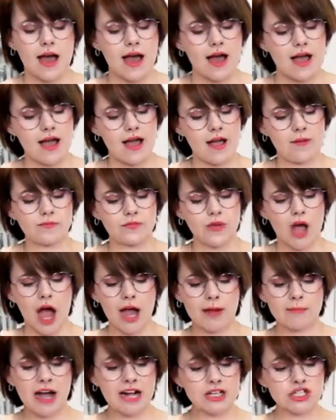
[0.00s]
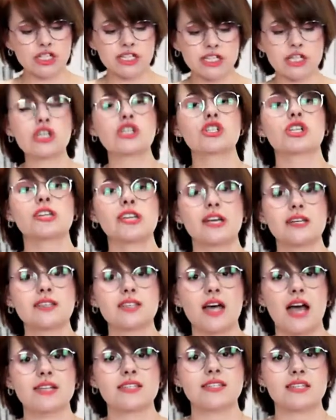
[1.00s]
Um, I'm actually usually a
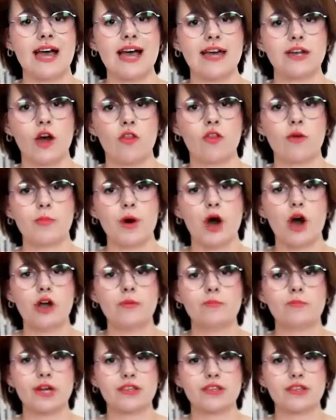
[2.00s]
size ten on the bottom,